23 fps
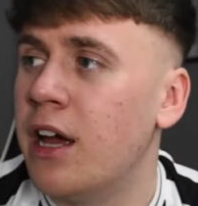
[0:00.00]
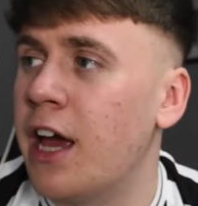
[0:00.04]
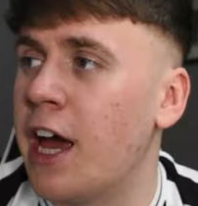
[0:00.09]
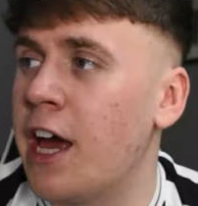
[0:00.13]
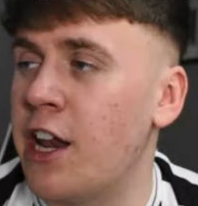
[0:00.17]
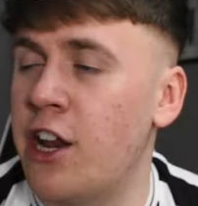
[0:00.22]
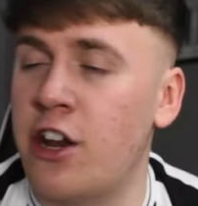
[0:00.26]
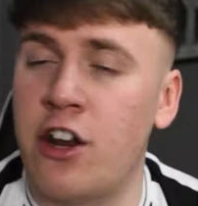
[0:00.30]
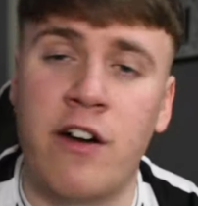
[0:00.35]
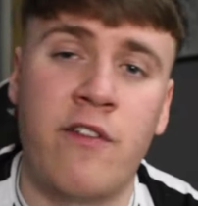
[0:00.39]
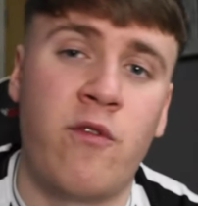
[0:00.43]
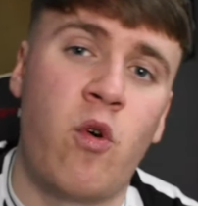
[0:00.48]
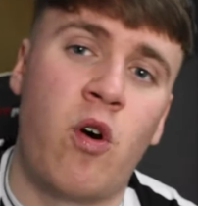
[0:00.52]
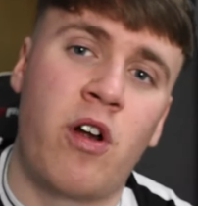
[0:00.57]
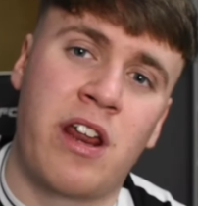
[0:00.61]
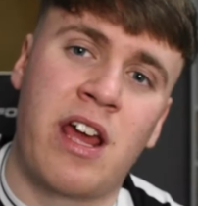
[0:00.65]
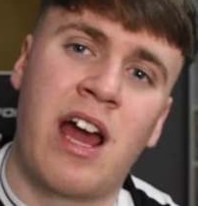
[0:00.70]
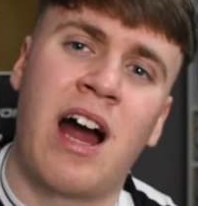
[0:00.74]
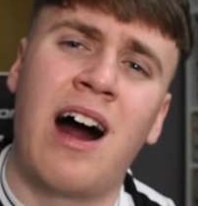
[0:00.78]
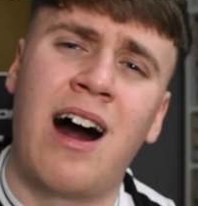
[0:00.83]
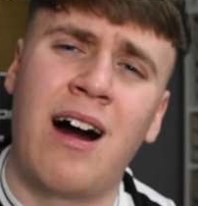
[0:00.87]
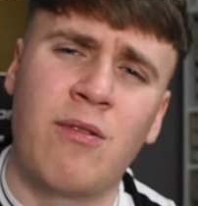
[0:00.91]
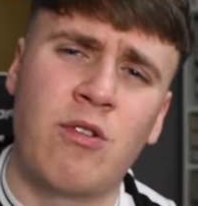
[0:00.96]
And another one
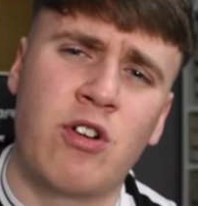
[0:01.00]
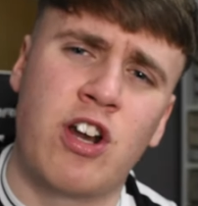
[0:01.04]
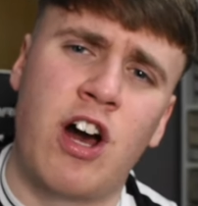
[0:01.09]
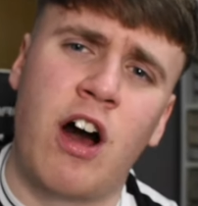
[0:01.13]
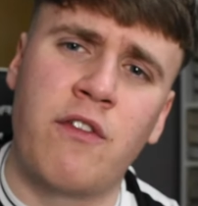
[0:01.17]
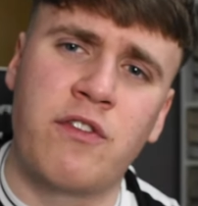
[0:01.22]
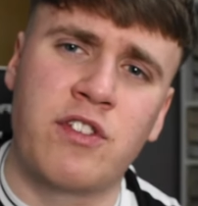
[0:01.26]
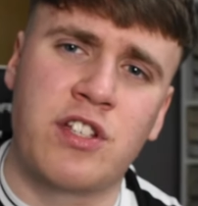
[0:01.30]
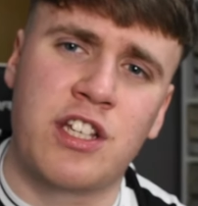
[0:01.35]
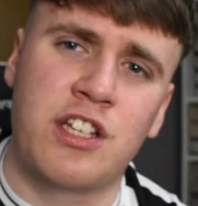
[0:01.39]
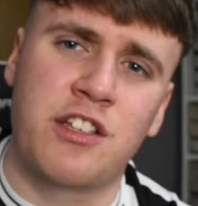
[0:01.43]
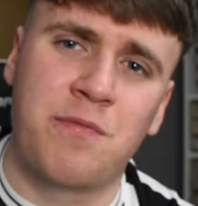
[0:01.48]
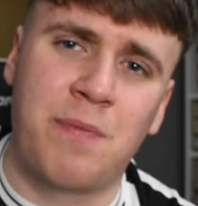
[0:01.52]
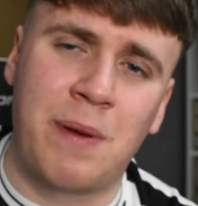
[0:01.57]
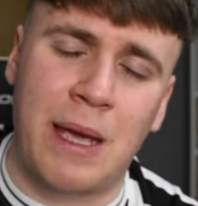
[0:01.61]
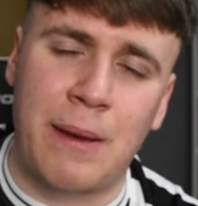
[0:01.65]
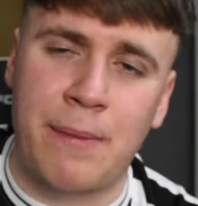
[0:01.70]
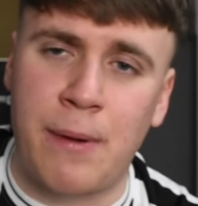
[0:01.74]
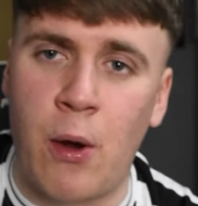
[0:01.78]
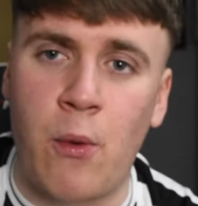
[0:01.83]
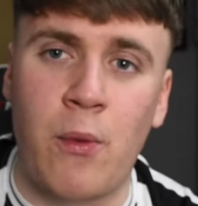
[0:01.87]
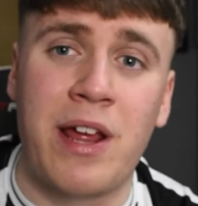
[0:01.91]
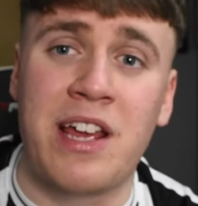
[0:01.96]
here I'm going to obviously speak
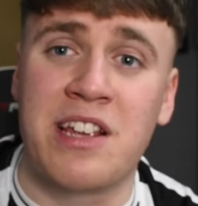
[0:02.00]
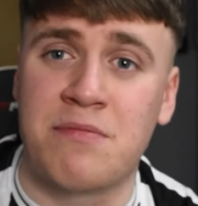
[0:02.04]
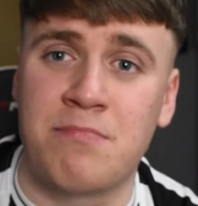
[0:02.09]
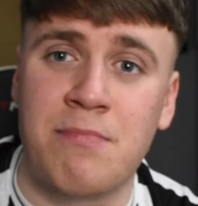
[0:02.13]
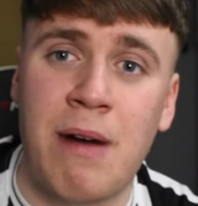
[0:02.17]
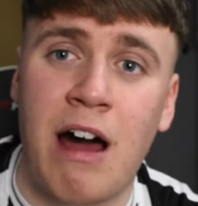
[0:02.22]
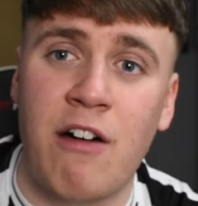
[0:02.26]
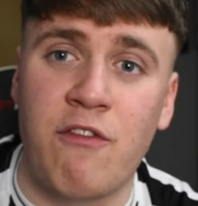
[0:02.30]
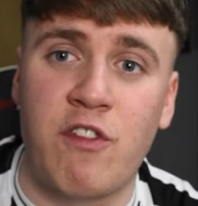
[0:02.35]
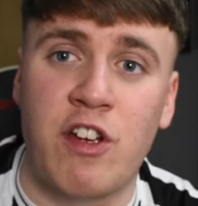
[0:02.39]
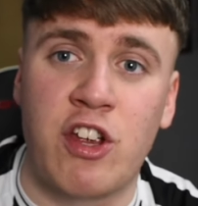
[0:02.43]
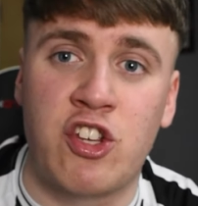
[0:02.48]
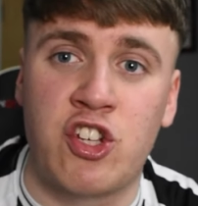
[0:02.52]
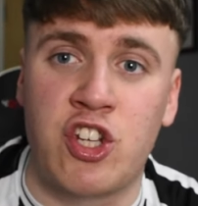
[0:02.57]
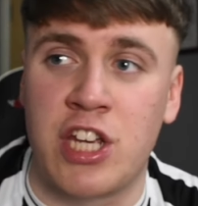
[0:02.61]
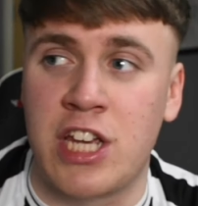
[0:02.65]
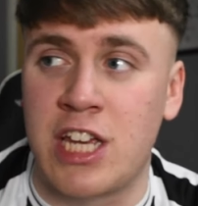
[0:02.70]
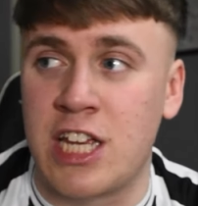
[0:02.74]
about is Matt Ritchie.